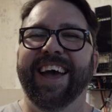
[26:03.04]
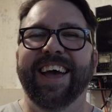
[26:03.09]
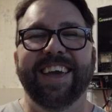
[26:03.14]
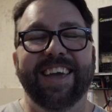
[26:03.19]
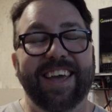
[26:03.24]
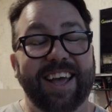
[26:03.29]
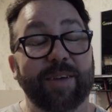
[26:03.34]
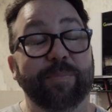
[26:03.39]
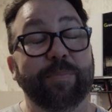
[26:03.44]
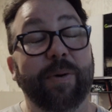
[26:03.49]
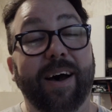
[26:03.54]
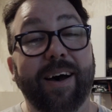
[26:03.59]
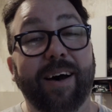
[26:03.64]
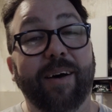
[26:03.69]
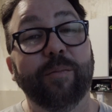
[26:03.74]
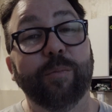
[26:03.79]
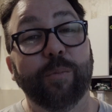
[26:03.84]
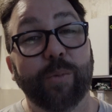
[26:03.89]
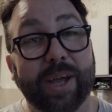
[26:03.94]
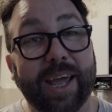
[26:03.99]
Yeah,
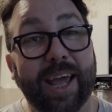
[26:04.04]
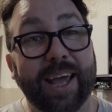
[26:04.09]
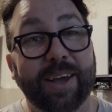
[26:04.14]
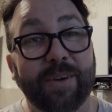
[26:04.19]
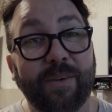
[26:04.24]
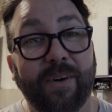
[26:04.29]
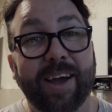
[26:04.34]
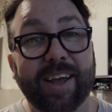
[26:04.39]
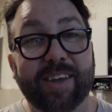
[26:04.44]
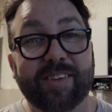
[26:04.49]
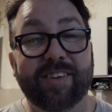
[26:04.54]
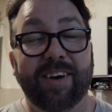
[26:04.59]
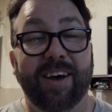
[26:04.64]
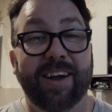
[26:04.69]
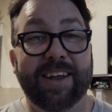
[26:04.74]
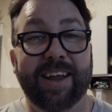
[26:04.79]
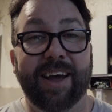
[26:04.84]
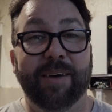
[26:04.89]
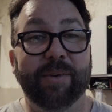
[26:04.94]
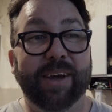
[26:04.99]
but we're getting quite
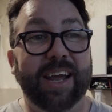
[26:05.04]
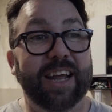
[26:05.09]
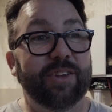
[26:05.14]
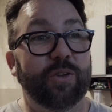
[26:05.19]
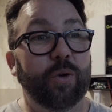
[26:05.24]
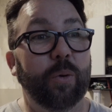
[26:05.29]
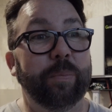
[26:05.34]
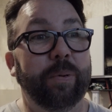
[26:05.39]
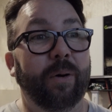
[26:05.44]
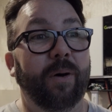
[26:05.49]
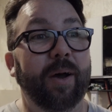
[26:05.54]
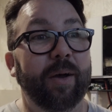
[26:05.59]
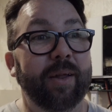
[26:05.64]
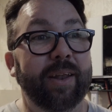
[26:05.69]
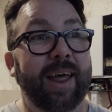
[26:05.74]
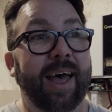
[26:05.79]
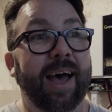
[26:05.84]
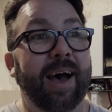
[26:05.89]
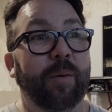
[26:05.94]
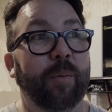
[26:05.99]
excited now. We're getting to a point
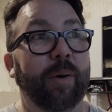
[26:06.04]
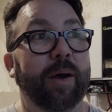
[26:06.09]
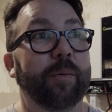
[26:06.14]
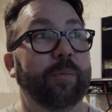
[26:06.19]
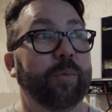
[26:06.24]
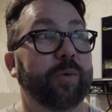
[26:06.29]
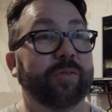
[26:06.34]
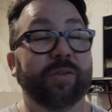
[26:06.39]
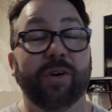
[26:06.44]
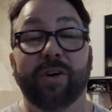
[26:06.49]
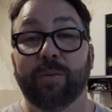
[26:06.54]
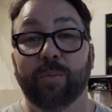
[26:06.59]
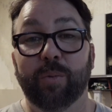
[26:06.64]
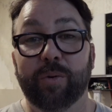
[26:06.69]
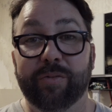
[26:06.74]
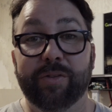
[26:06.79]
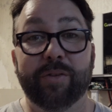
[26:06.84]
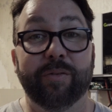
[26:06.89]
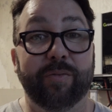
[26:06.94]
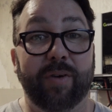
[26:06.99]
now where
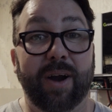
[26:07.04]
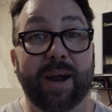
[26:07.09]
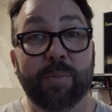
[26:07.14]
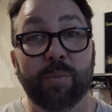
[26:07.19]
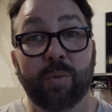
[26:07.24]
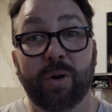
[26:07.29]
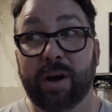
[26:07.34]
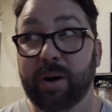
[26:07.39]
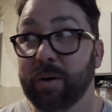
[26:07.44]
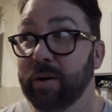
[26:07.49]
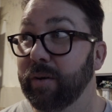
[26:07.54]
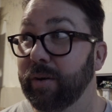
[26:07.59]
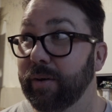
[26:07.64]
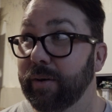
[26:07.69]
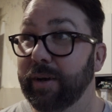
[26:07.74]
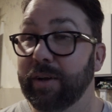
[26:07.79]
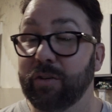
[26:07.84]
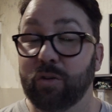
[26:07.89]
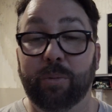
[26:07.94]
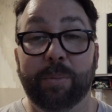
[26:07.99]
with the framework
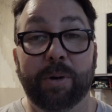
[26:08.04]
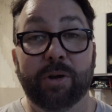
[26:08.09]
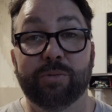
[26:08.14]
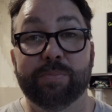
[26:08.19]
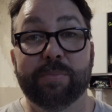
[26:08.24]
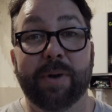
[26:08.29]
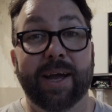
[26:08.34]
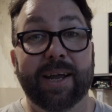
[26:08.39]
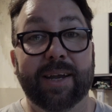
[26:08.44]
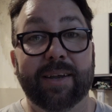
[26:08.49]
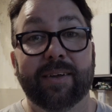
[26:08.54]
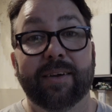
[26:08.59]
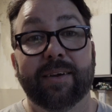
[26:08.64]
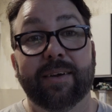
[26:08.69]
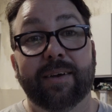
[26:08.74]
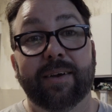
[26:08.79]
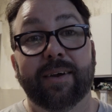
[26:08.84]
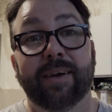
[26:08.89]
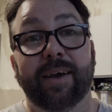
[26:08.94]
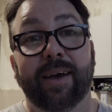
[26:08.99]
is almost made.
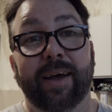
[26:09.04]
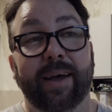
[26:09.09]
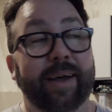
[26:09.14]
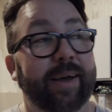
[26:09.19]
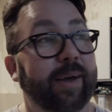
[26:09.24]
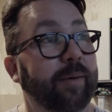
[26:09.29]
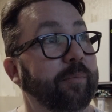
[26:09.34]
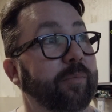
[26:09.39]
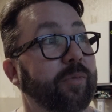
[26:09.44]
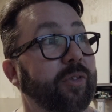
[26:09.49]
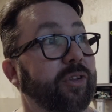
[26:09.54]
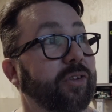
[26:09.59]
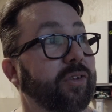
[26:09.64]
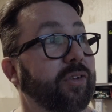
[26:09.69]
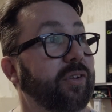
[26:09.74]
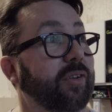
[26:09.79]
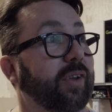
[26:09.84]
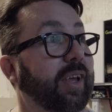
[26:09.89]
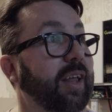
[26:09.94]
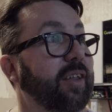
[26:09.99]

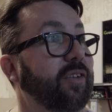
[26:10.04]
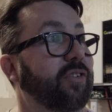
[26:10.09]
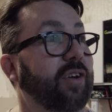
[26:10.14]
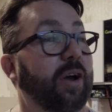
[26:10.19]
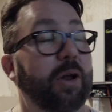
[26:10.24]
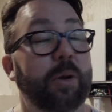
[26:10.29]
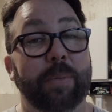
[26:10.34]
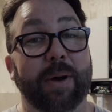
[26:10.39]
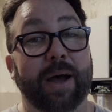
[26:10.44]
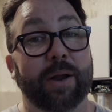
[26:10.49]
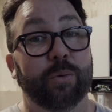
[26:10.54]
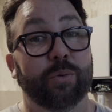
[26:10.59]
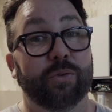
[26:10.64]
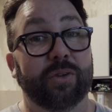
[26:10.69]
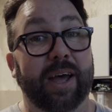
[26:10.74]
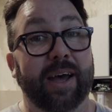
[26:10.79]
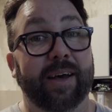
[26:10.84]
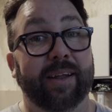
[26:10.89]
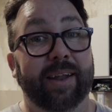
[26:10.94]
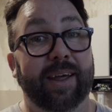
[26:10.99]
Get the solar panels
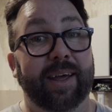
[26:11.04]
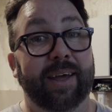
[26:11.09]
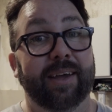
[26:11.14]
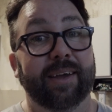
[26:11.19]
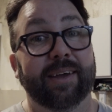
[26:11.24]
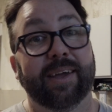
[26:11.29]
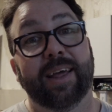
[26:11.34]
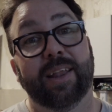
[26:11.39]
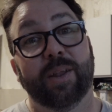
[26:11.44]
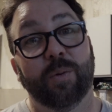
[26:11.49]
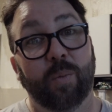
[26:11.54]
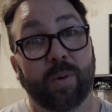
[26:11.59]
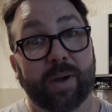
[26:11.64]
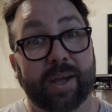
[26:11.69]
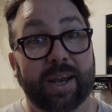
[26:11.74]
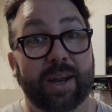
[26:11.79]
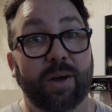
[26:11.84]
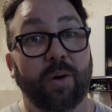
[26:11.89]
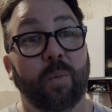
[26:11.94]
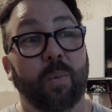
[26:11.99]
out there. Get
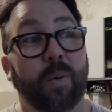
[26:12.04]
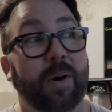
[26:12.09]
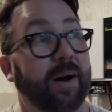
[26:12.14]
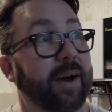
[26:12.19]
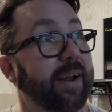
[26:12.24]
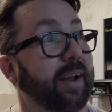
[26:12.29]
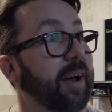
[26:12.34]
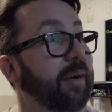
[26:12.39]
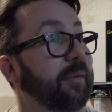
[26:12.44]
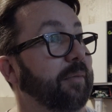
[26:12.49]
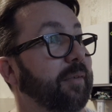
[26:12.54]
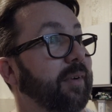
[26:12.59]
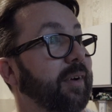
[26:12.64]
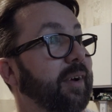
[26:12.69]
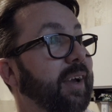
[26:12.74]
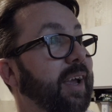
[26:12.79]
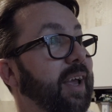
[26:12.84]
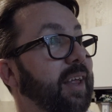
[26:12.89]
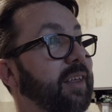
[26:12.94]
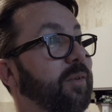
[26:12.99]
it all wired up.
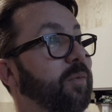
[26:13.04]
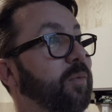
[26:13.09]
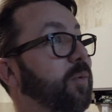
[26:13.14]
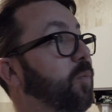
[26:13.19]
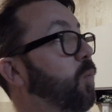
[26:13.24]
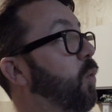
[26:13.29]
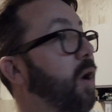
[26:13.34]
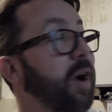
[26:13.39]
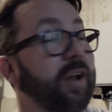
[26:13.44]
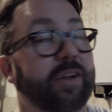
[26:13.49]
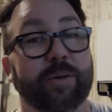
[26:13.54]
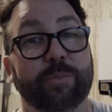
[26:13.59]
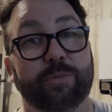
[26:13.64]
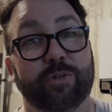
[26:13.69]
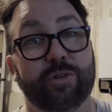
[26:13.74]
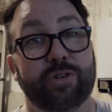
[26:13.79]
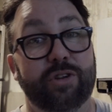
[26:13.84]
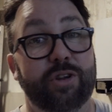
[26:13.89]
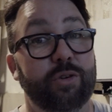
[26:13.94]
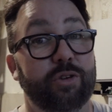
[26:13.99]
Get the wired up
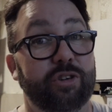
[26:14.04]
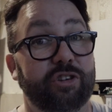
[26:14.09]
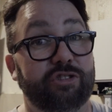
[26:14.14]
to the new